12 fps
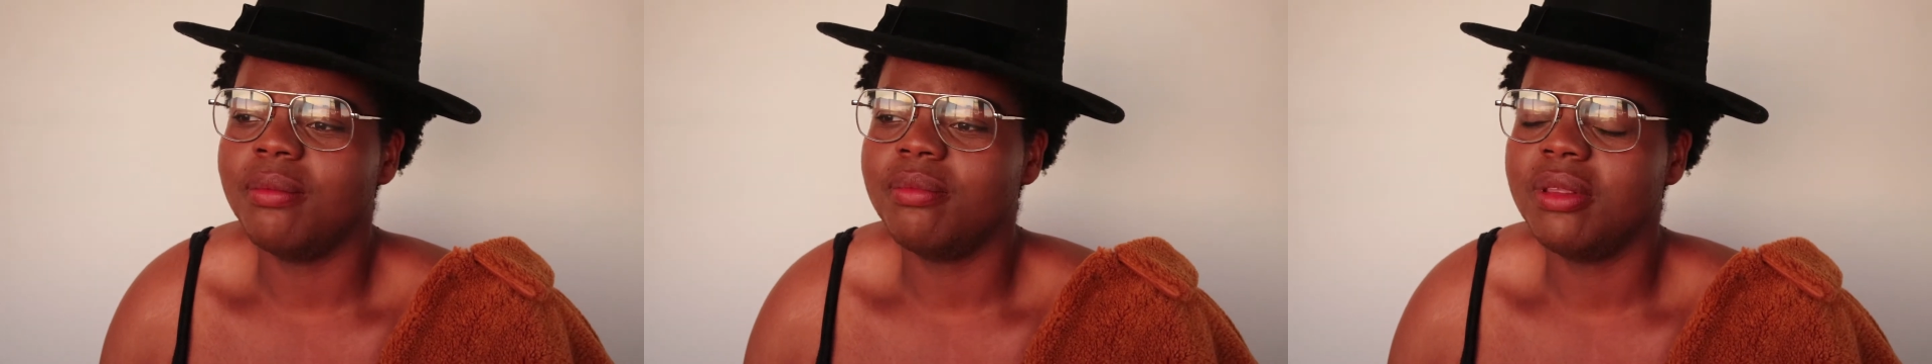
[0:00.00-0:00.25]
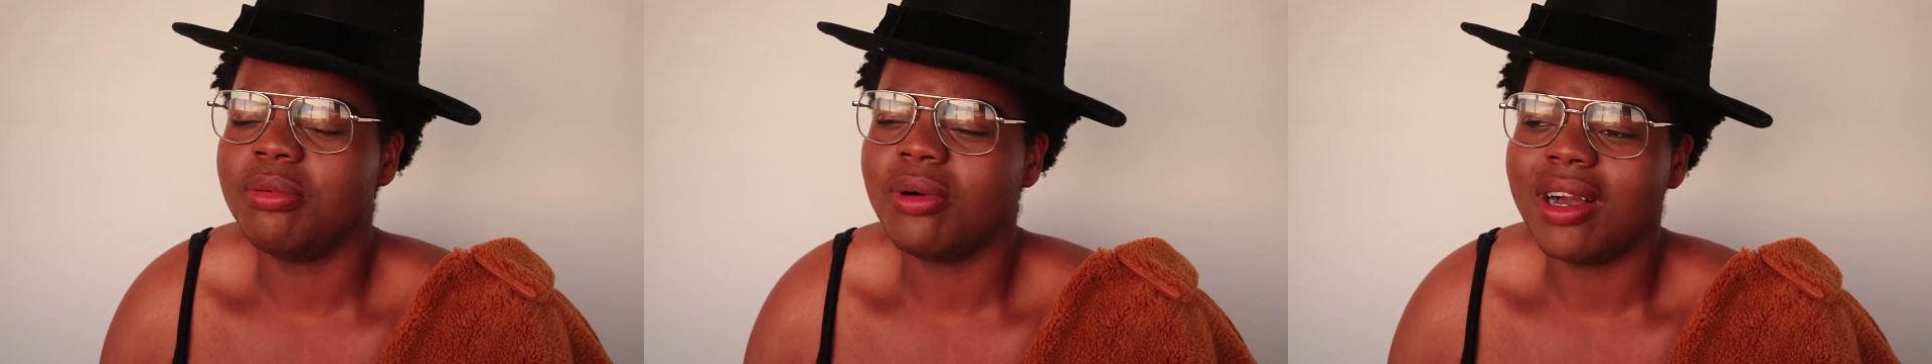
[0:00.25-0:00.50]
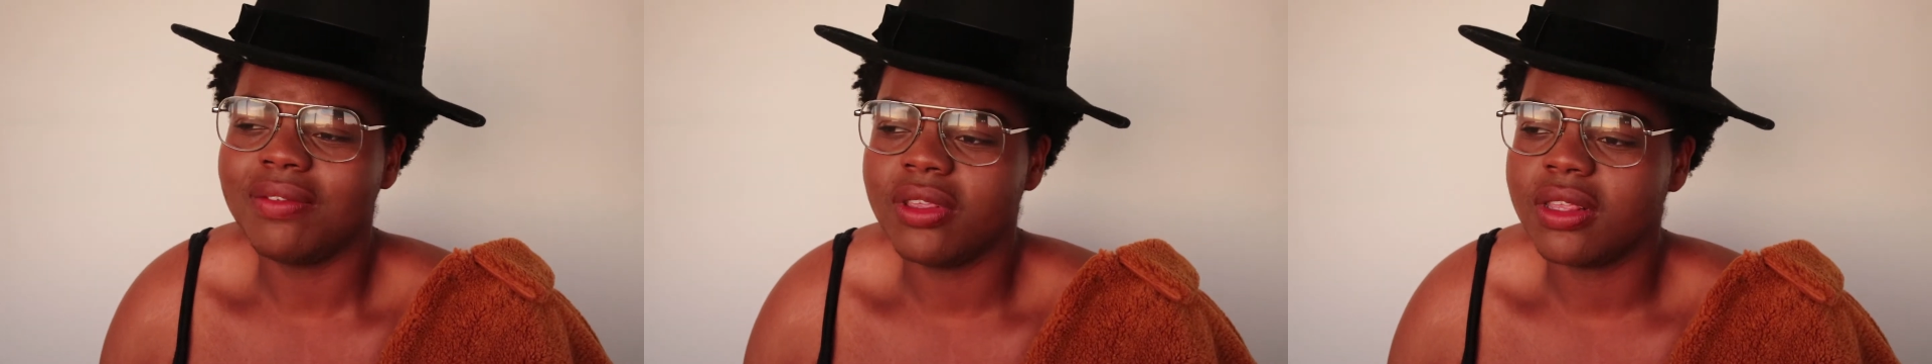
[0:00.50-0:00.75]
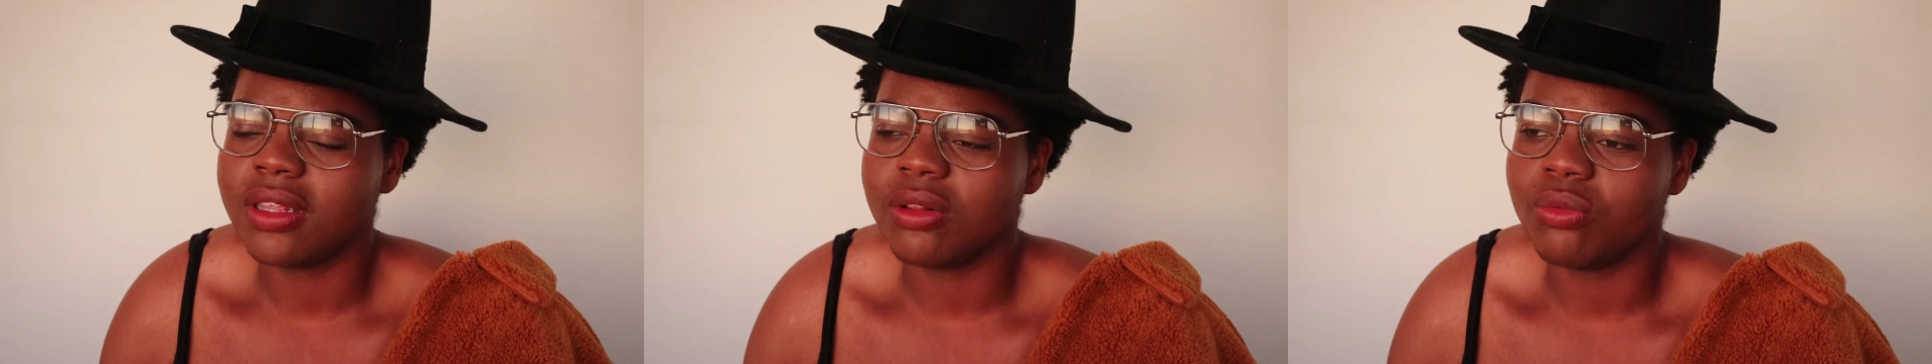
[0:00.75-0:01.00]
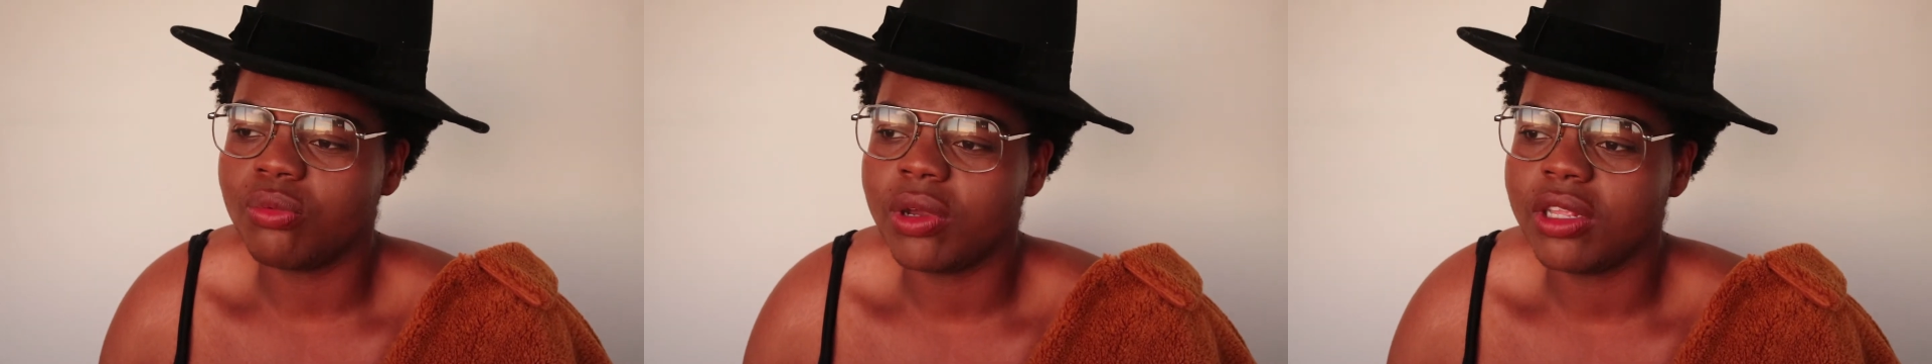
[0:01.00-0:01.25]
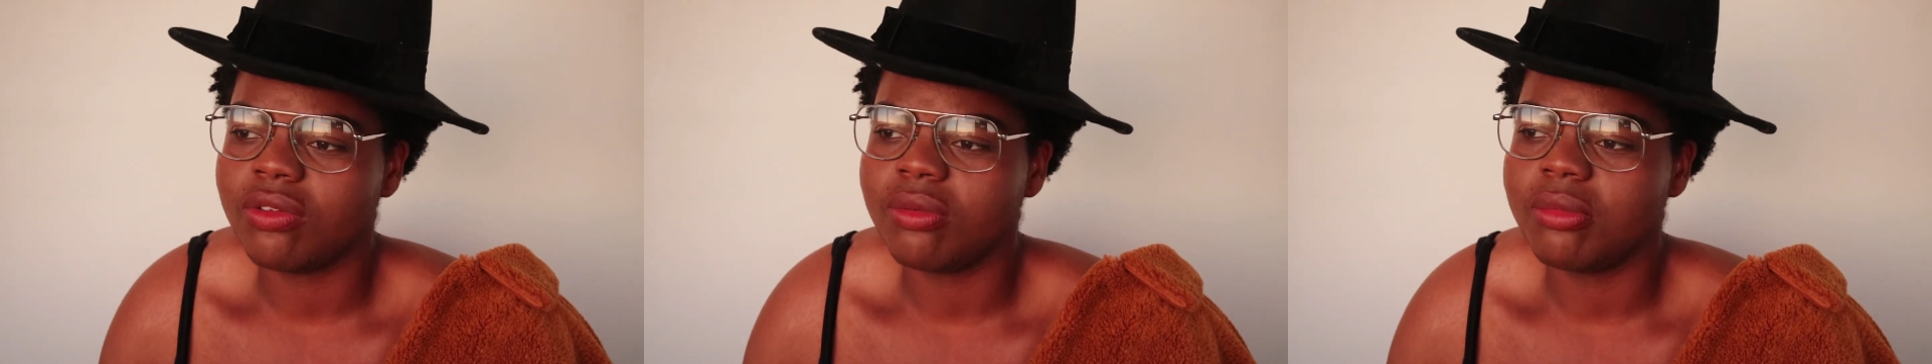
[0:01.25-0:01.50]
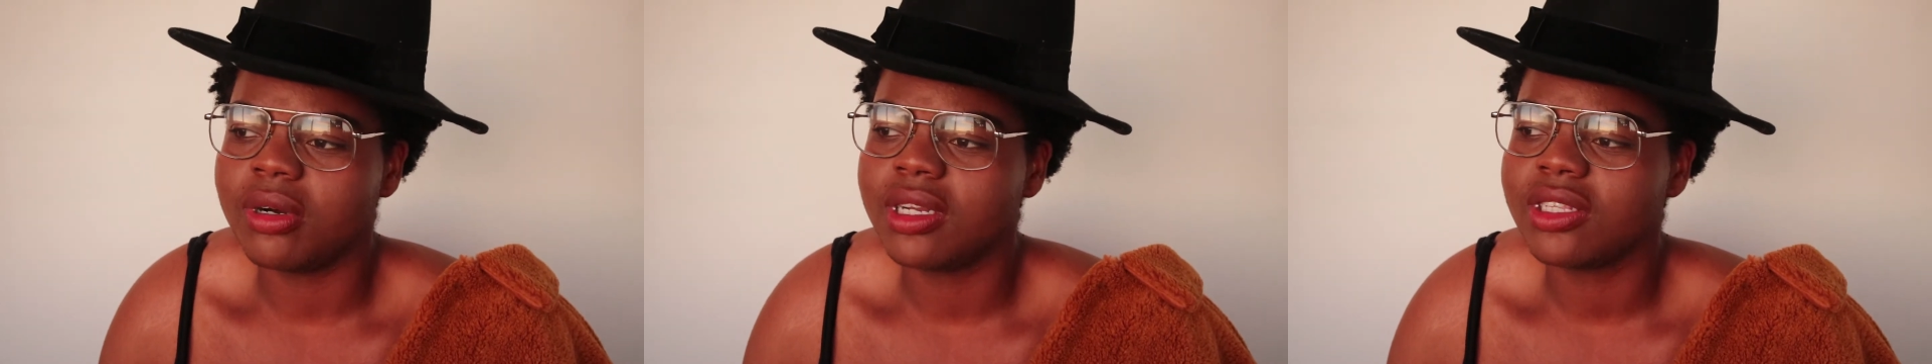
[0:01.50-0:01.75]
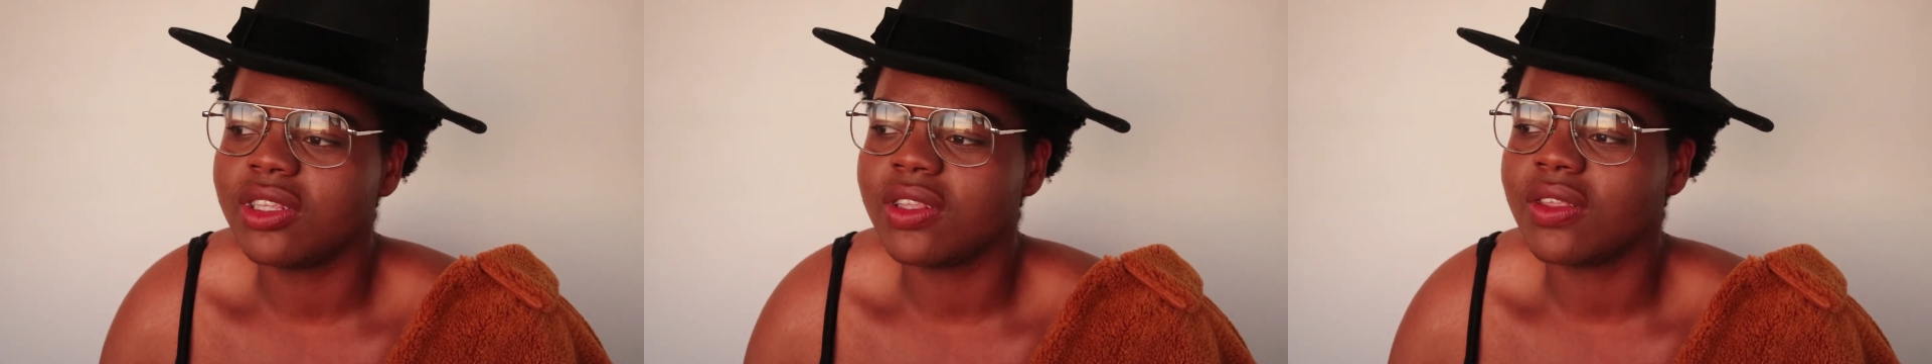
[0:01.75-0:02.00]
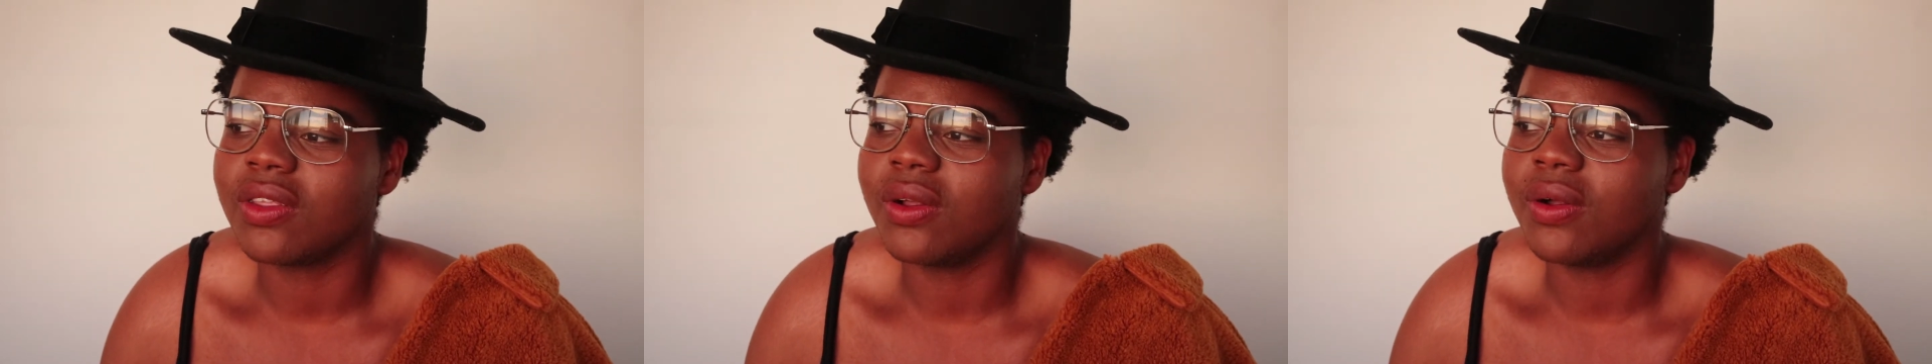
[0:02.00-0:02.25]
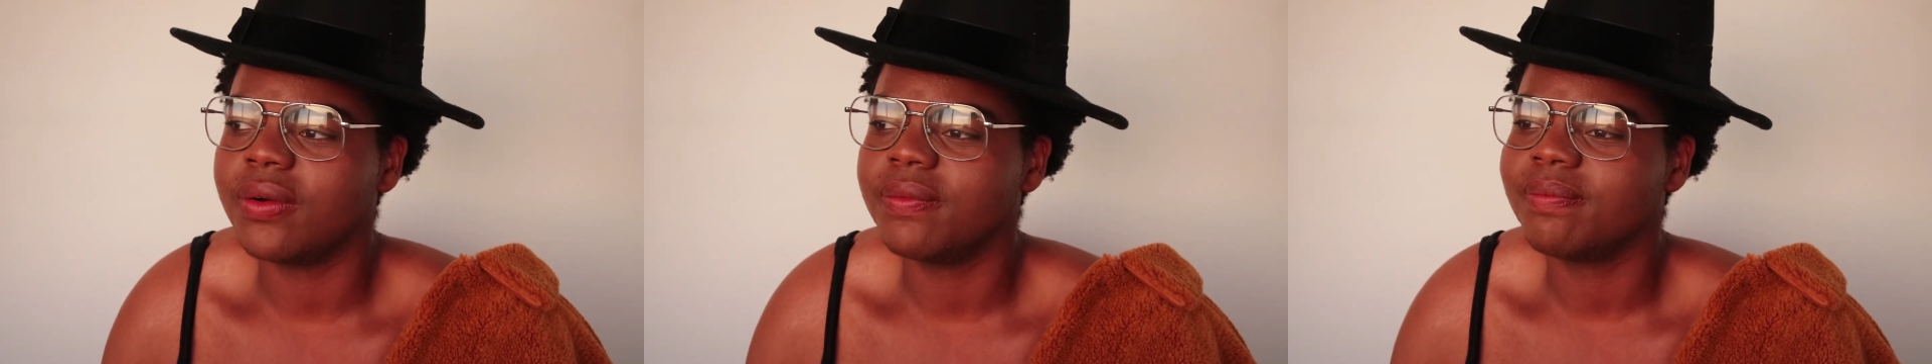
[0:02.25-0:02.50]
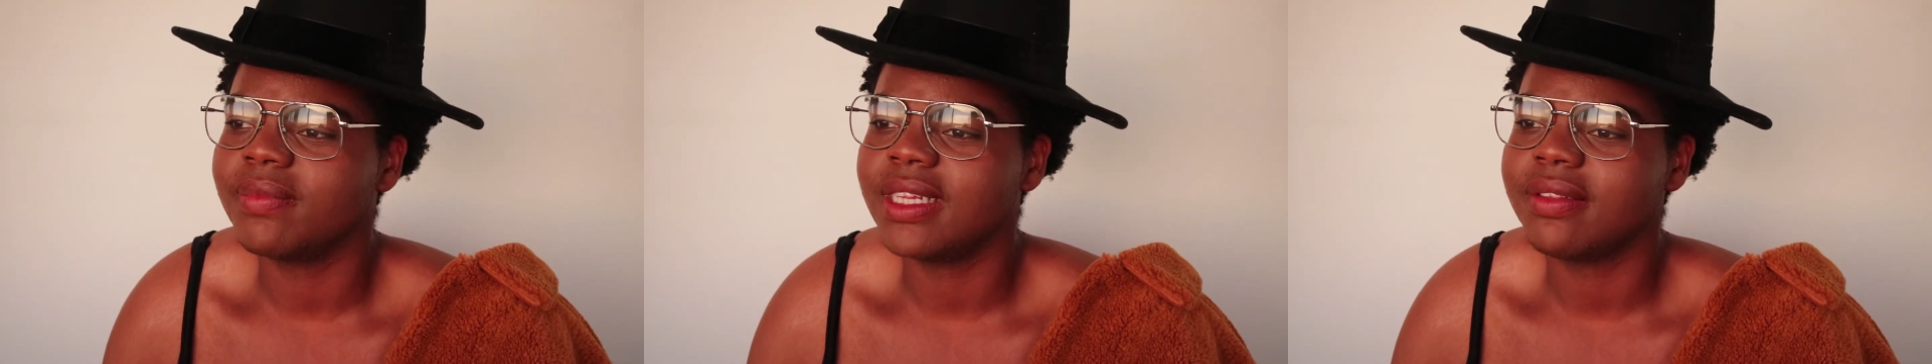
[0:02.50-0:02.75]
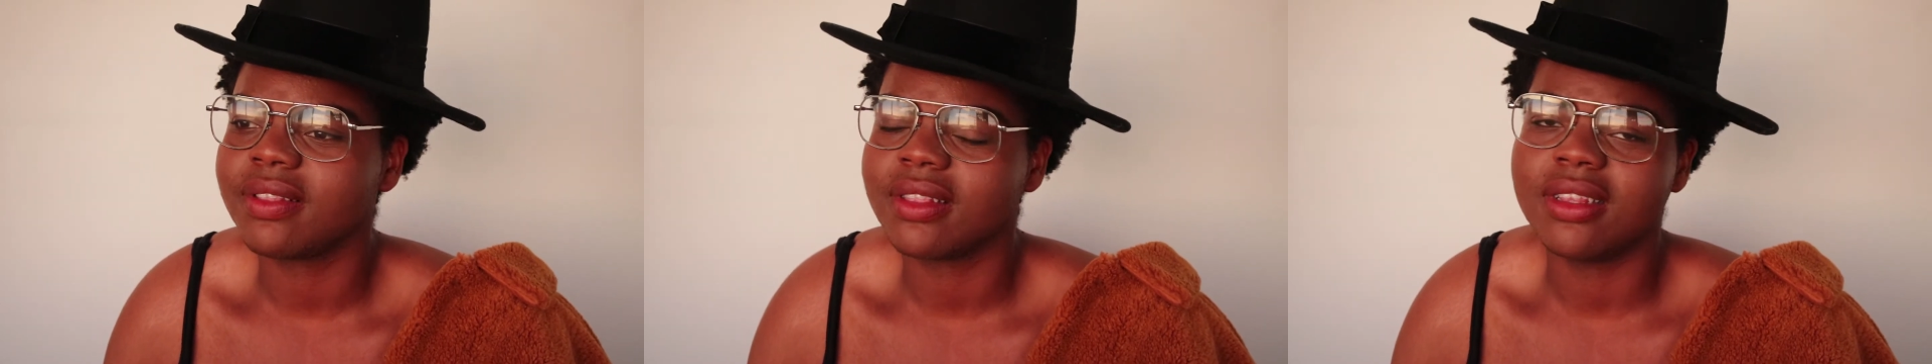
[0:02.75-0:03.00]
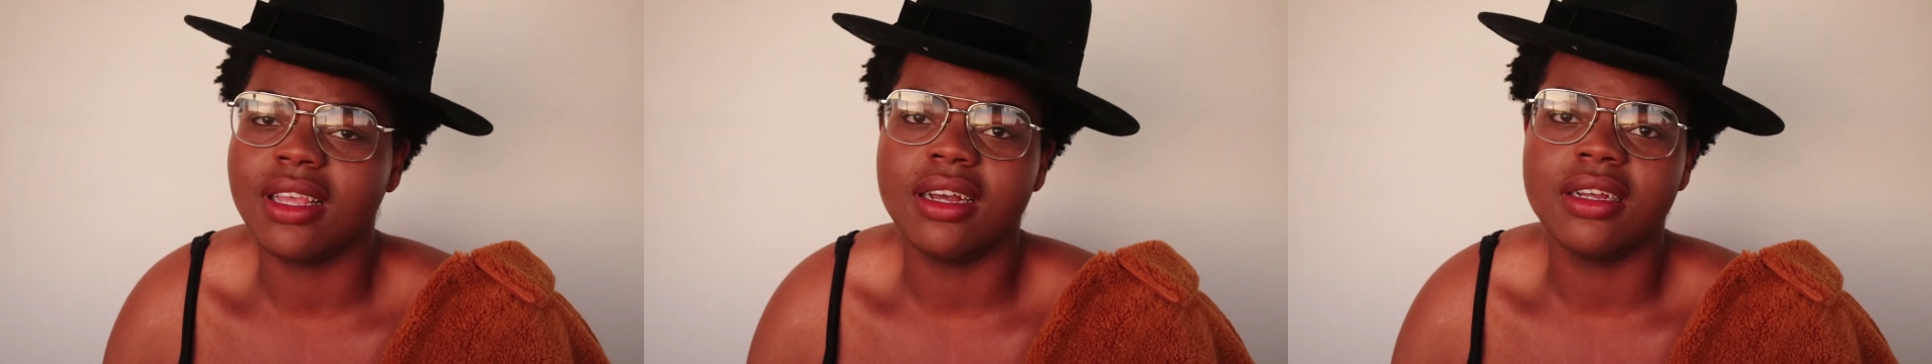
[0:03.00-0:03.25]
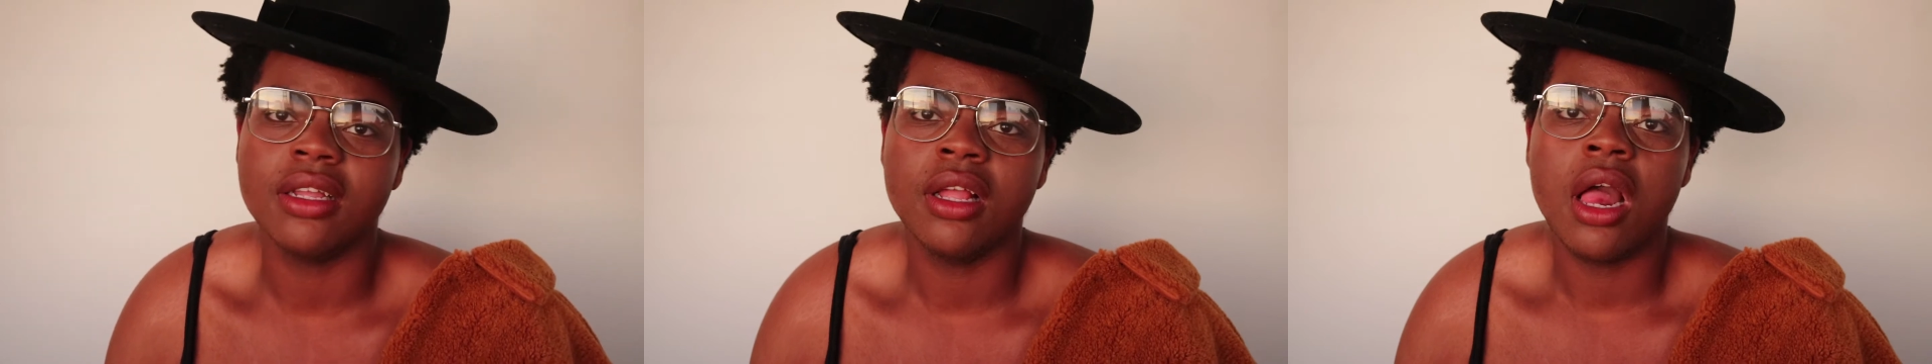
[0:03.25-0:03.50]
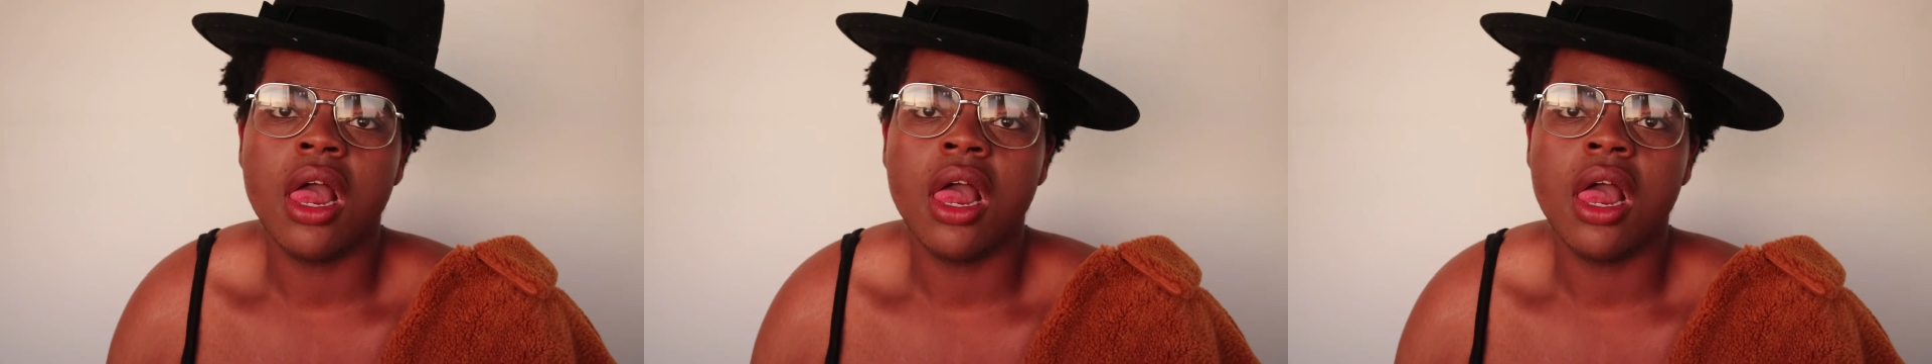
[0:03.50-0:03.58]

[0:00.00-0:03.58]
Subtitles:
people have used it way too much. So yeah.